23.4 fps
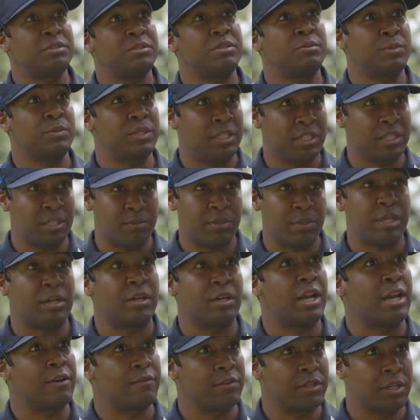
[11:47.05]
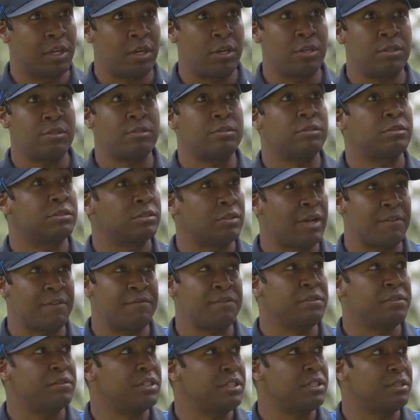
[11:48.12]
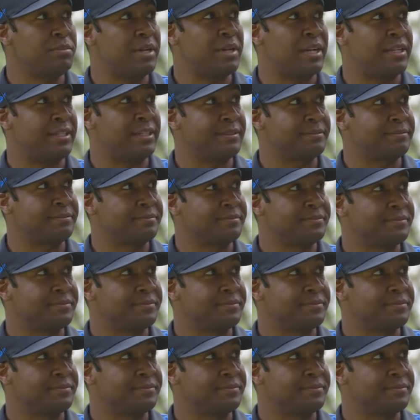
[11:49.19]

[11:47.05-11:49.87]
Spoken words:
She's been getting better every hole, so I feel good about it.